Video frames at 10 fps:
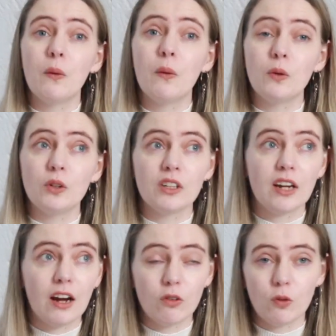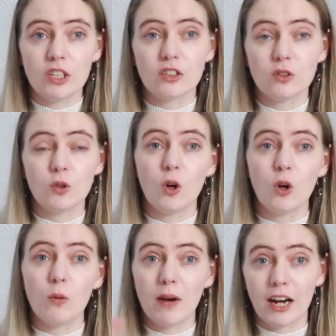I would have a reason to
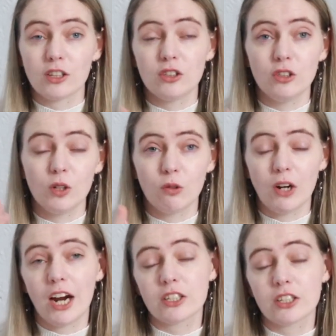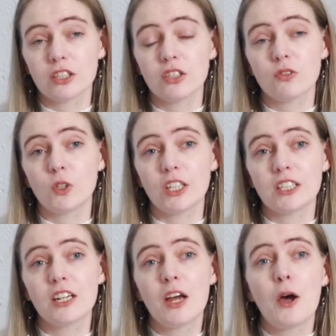go back to doing reactions for
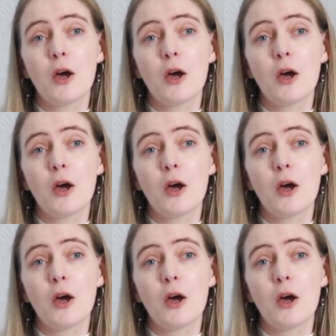it.